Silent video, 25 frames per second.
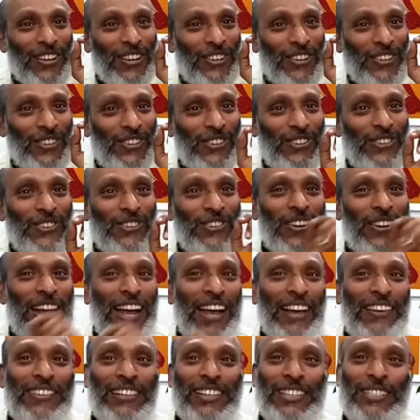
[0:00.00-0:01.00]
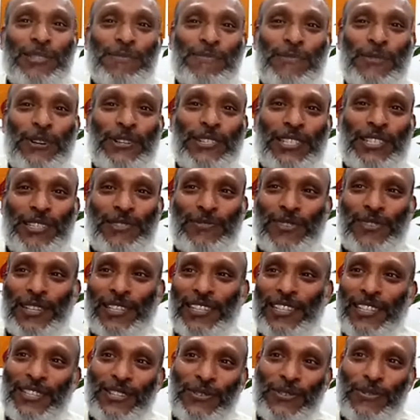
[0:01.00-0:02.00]
You have
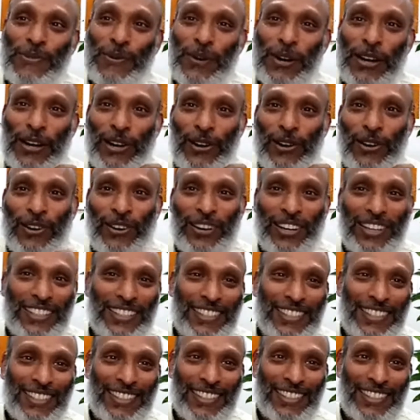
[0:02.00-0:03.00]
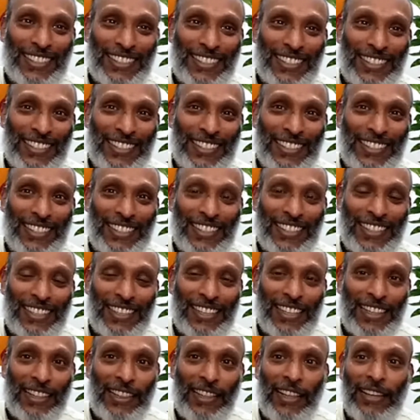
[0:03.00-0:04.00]
responsibility to work on it.
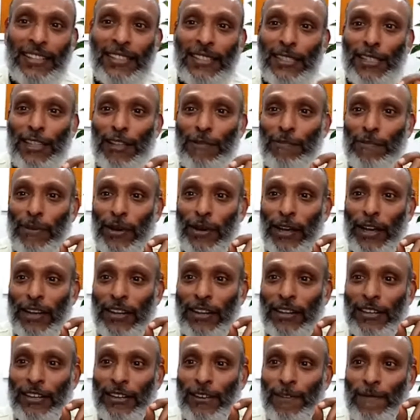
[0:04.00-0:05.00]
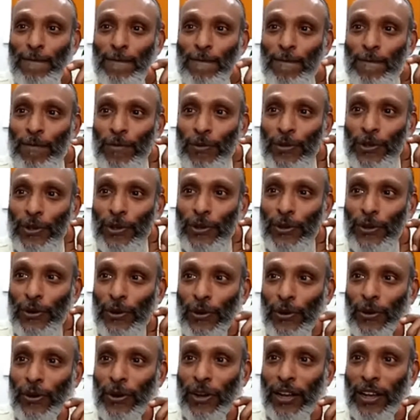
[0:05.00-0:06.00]
That's the part.
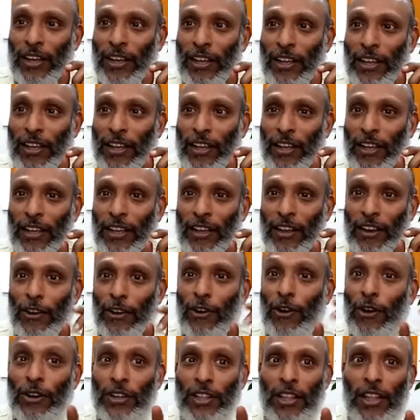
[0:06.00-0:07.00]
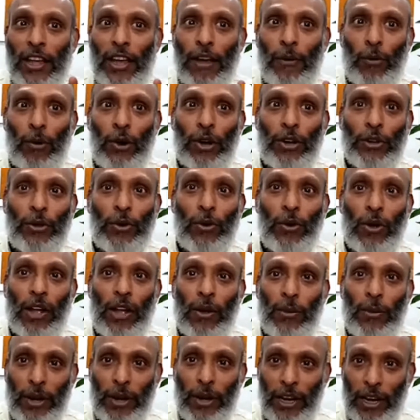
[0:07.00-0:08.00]
Yoga, not the what
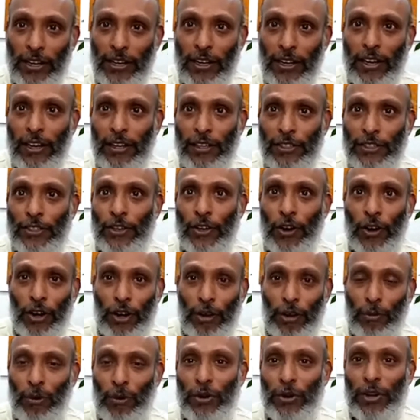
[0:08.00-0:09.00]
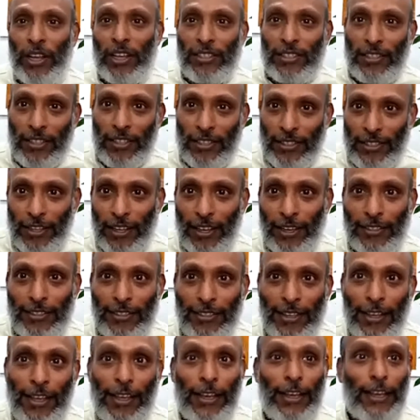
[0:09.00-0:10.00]
yoga. When I tell, it's not about
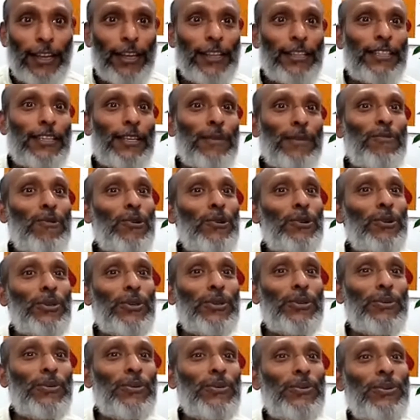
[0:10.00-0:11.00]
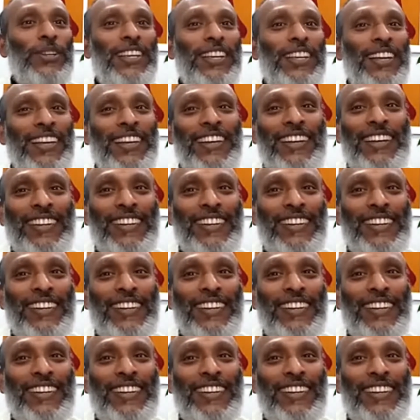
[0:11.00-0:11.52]
exercise. It's about union.